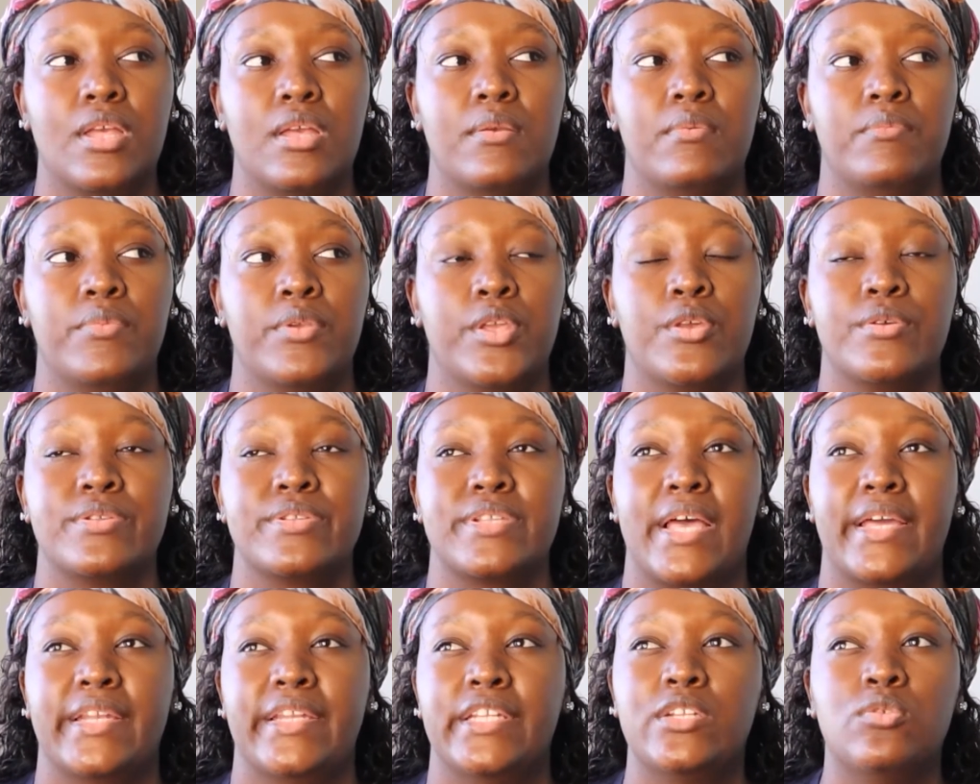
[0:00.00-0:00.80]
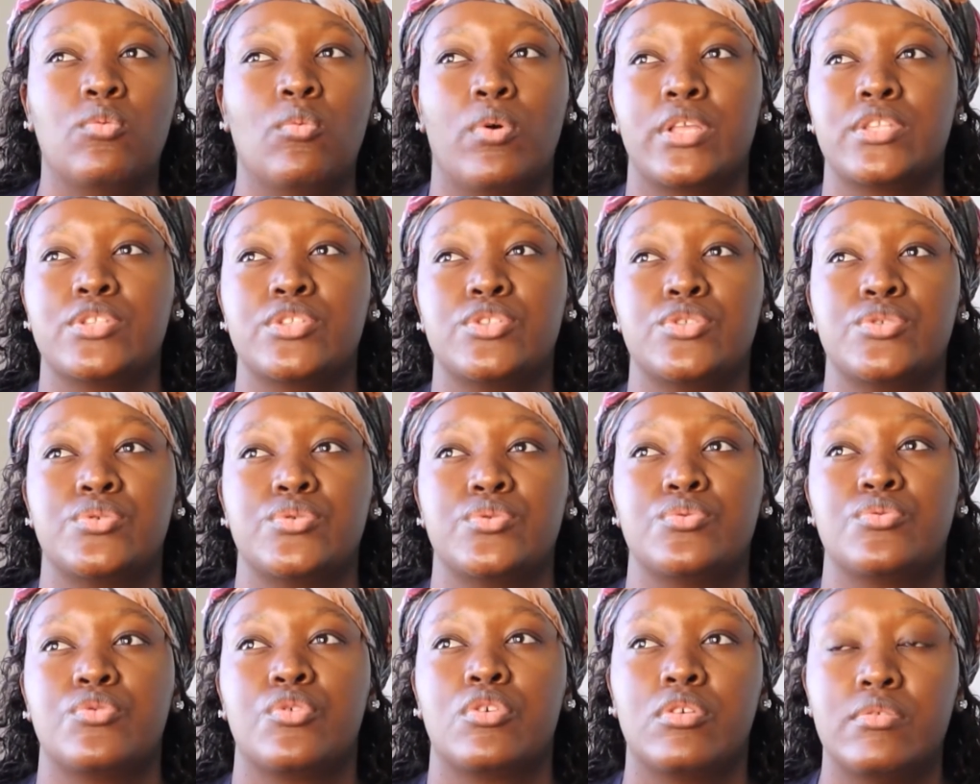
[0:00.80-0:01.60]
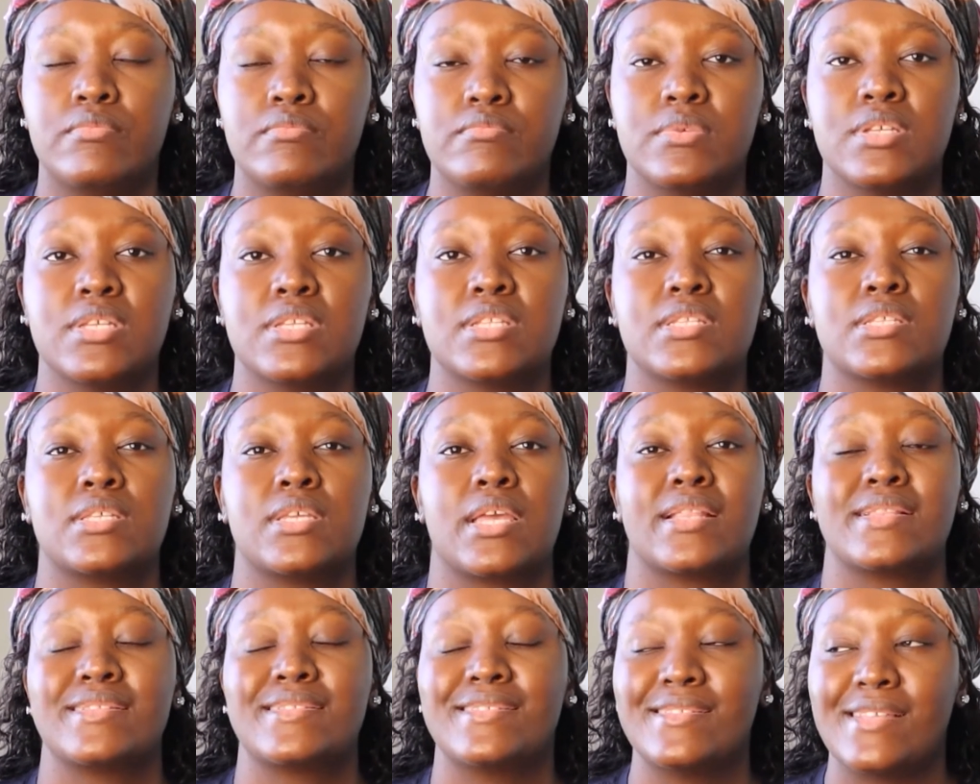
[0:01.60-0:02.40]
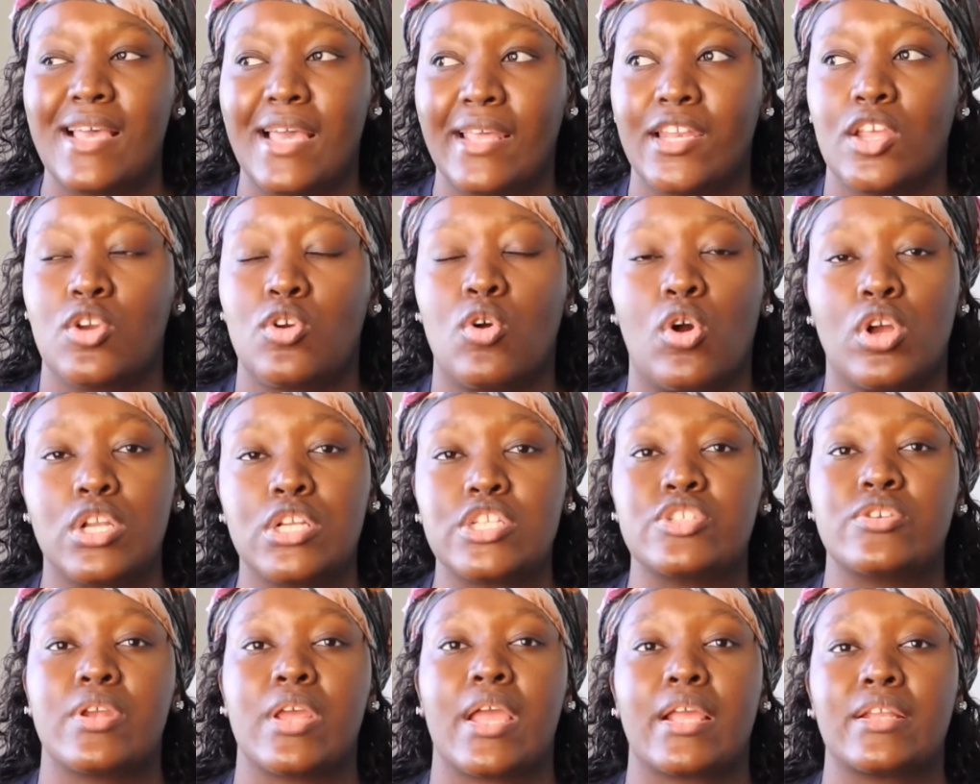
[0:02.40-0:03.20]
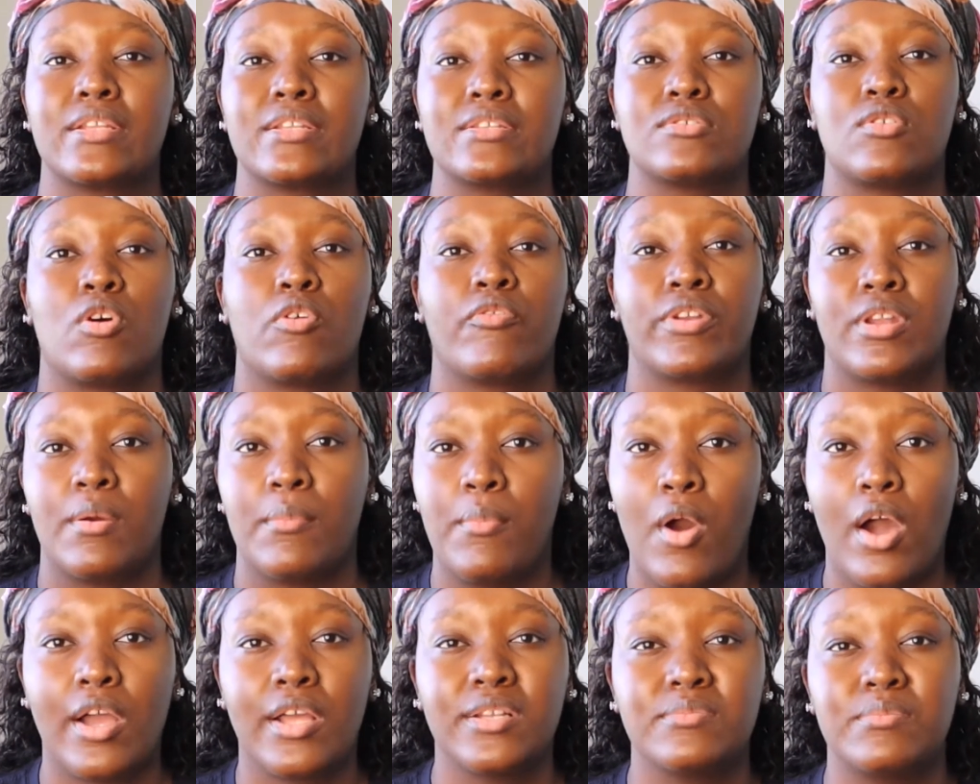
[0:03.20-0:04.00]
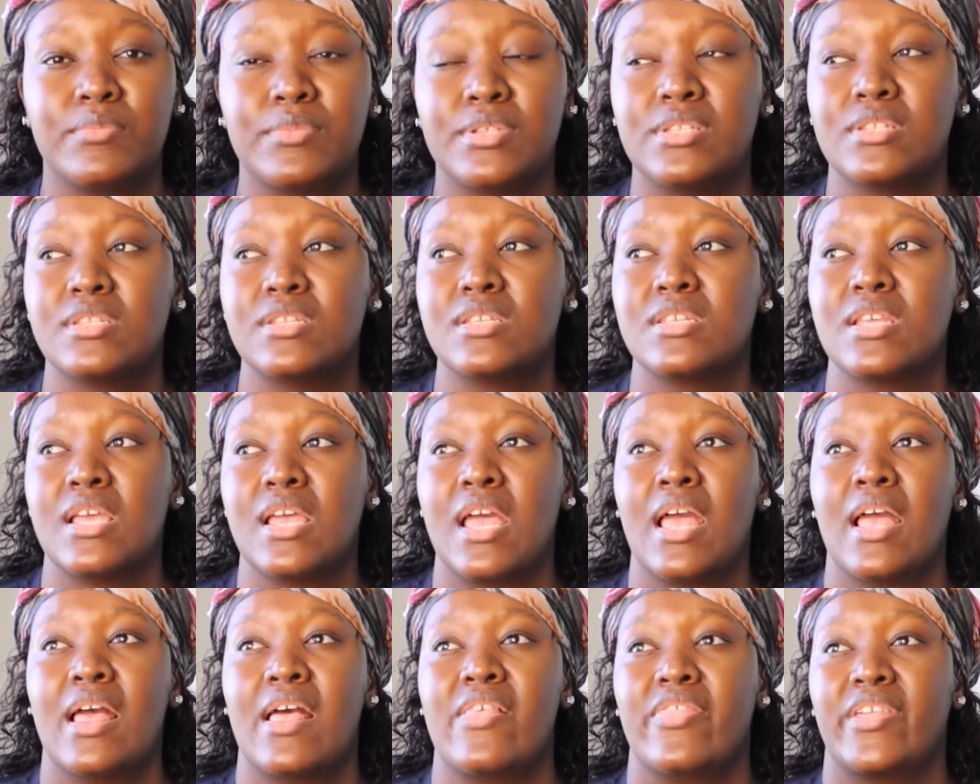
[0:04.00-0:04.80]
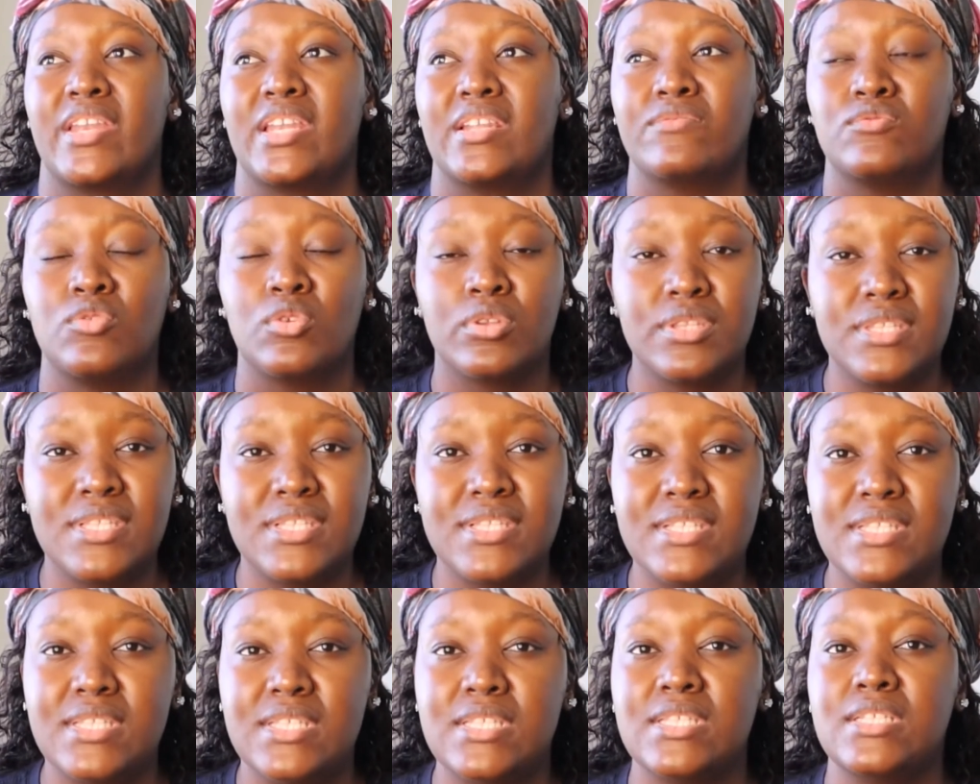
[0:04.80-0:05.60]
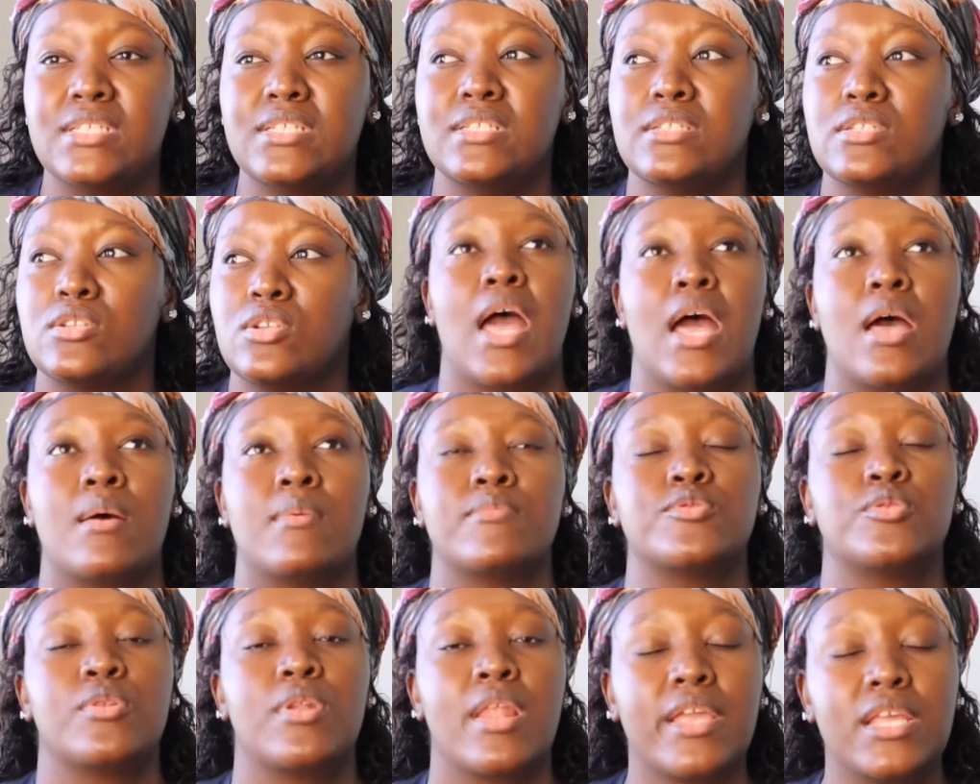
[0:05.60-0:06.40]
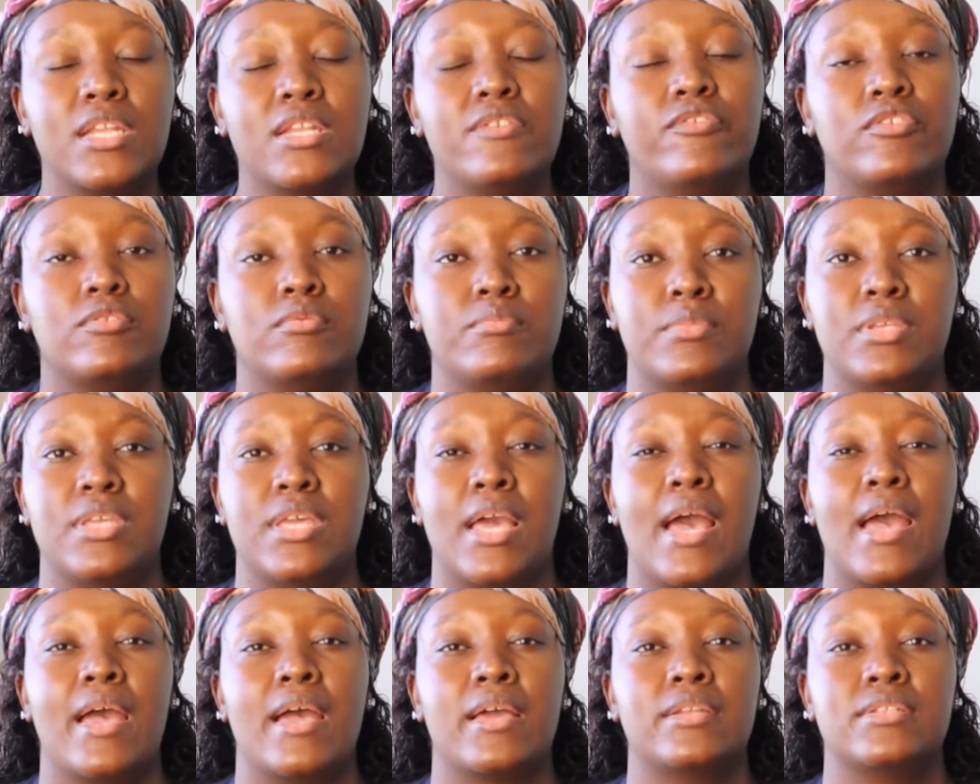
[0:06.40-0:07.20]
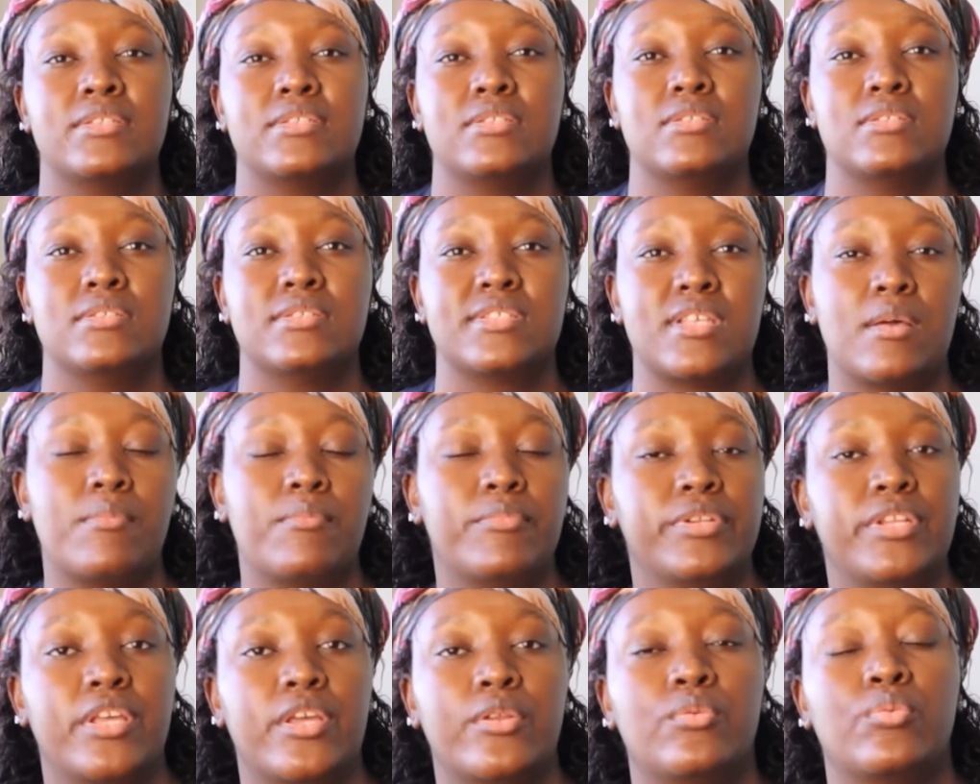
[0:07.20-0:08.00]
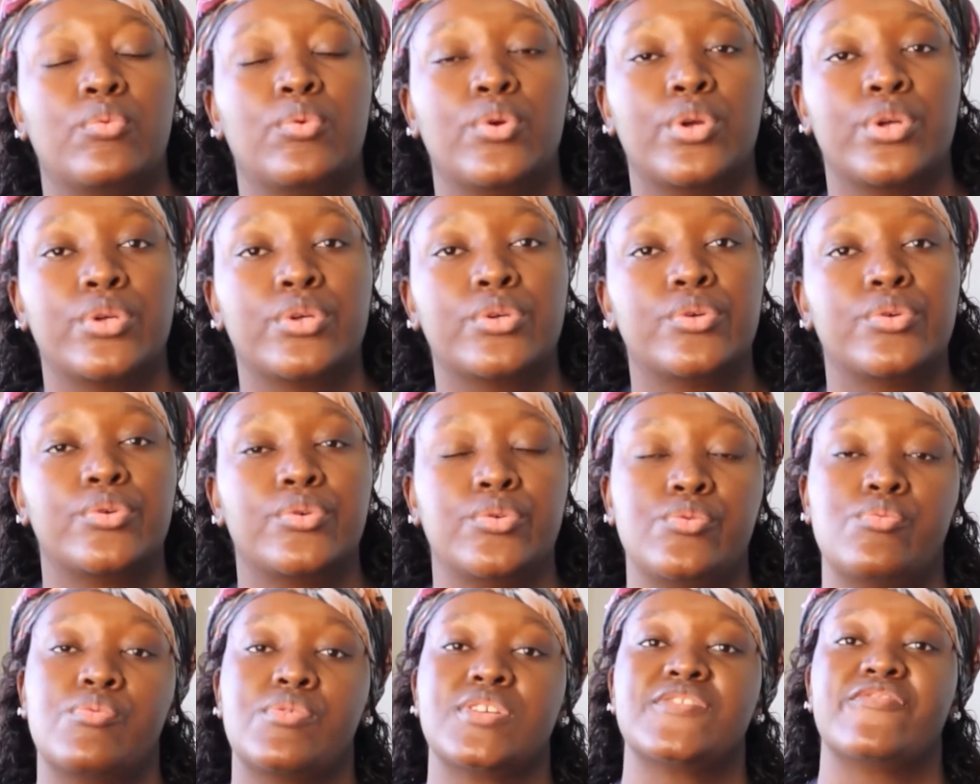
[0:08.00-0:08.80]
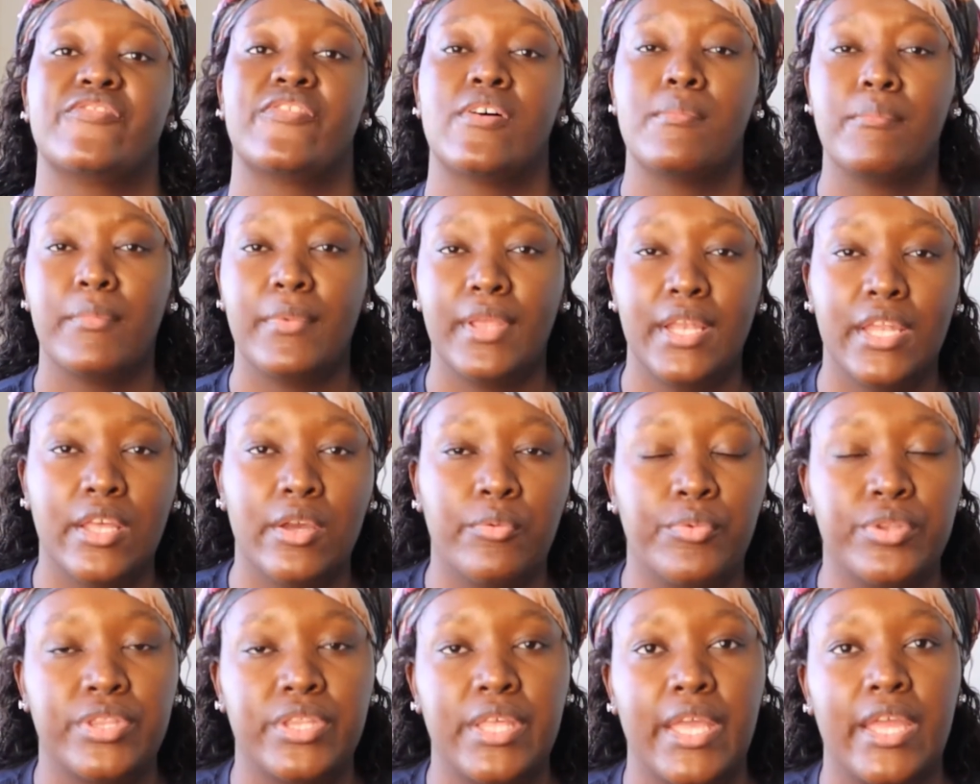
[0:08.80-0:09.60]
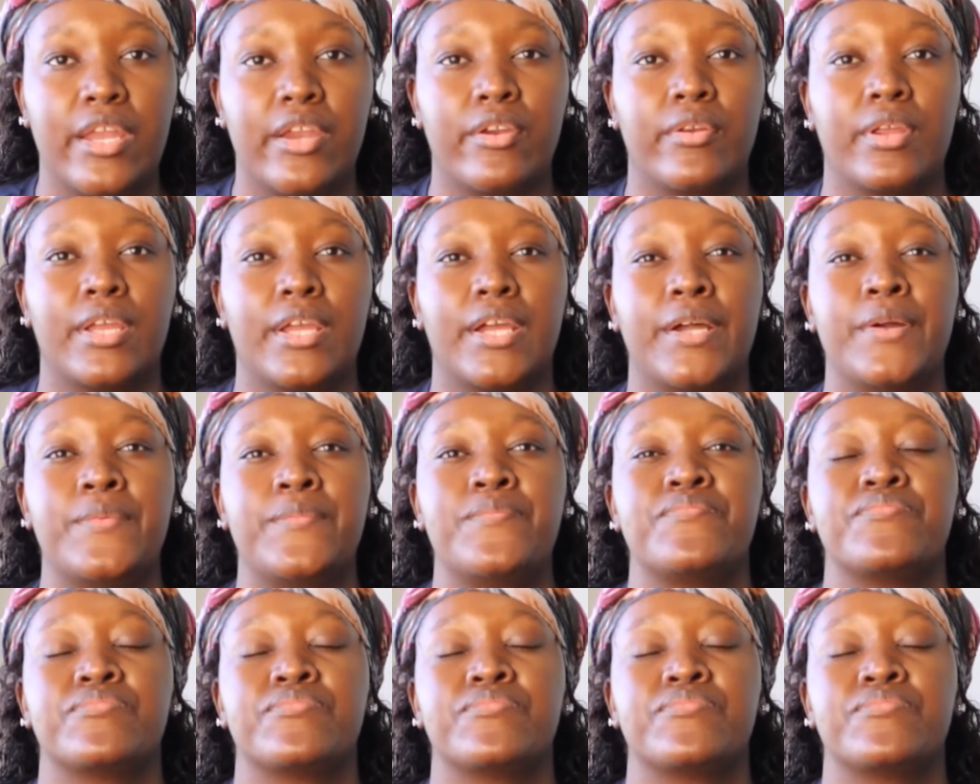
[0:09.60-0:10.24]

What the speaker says: because I didn't want to commit and sign a contract of an apartment that I've not seen. So luckily for me, I had somebody at work who was familiar with the area.